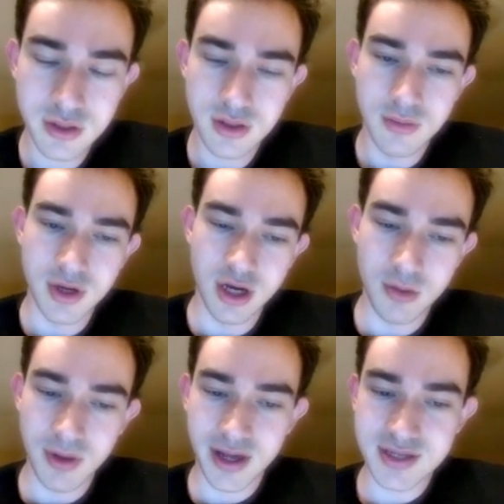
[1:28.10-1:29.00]
But here
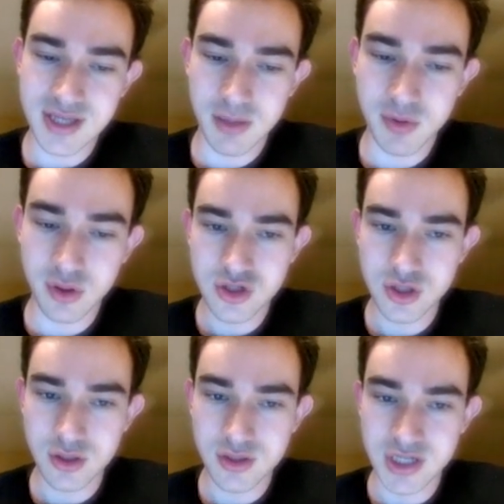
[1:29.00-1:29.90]
Black is able
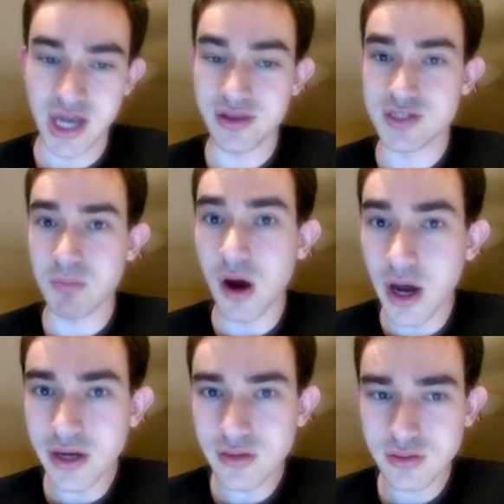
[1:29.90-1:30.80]
to take this
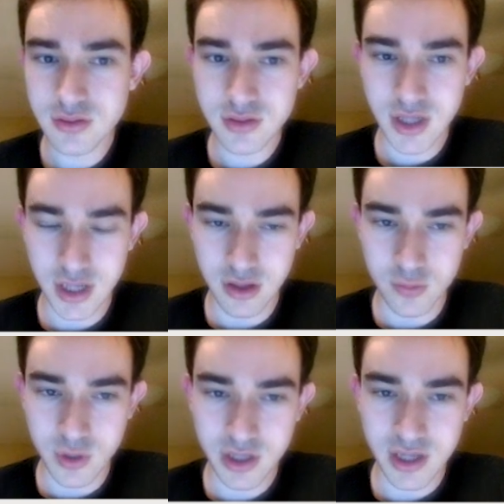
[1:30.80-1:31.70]
pawn, hitting the
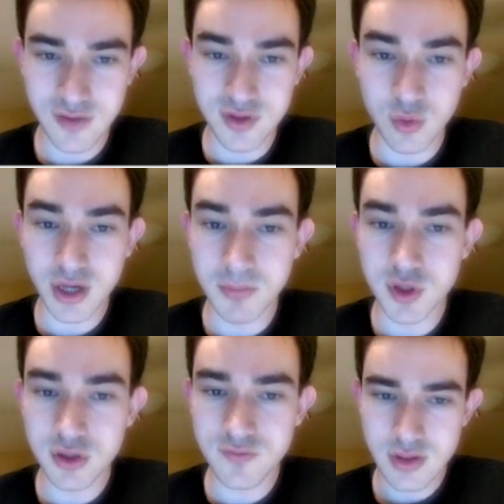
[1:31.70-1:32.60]
rook. If the rook
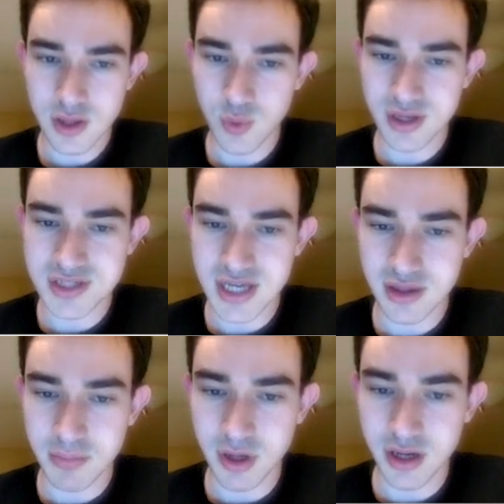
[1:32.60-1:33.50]
moves, then we can take the
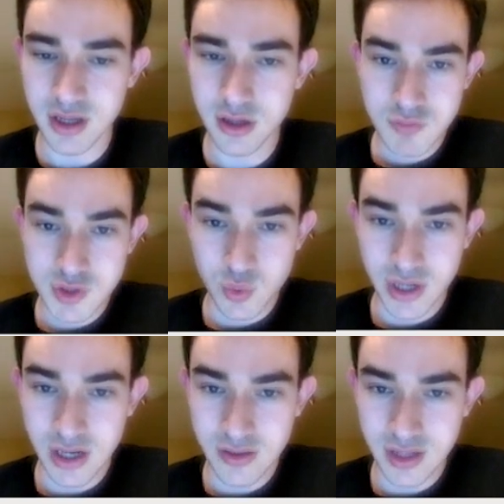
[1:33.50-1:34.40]
pawn here. So we're
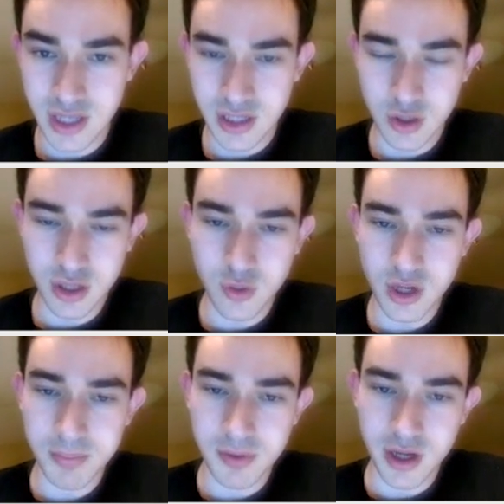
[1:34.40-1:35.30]
hitting the king. Now, you don't want
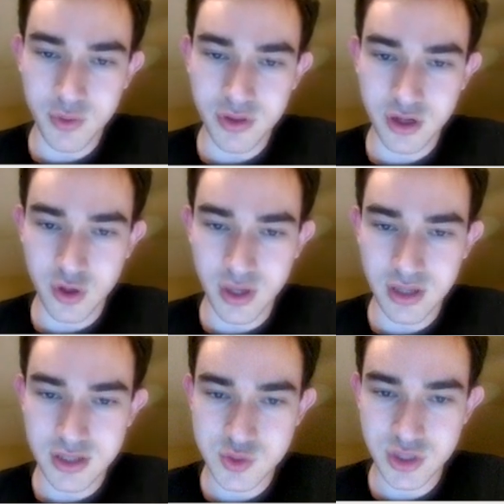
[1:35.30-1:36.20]
to block with your queen
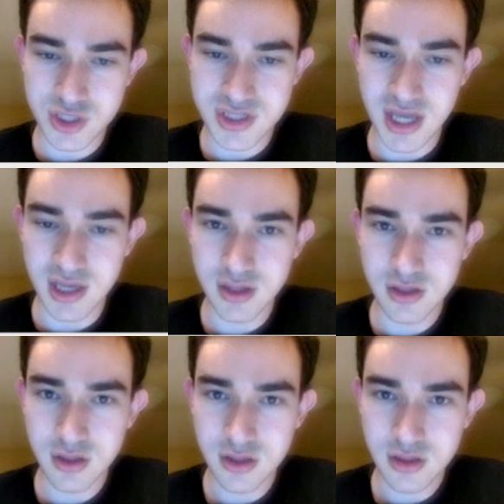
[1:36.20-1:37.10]
because we just take
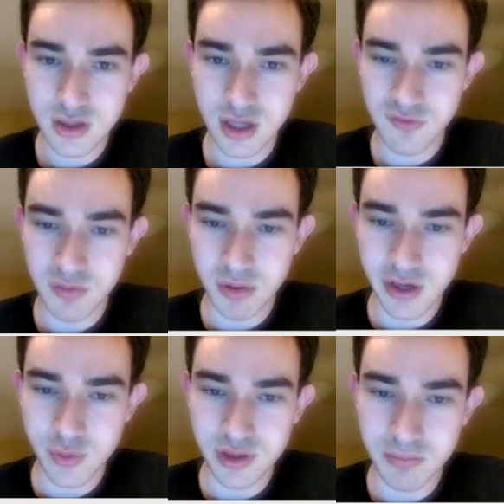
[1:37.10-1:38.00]
it. And if you
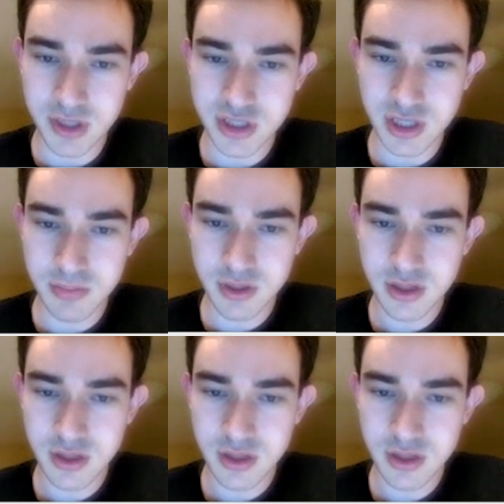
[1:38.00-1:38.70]
block with the bishop,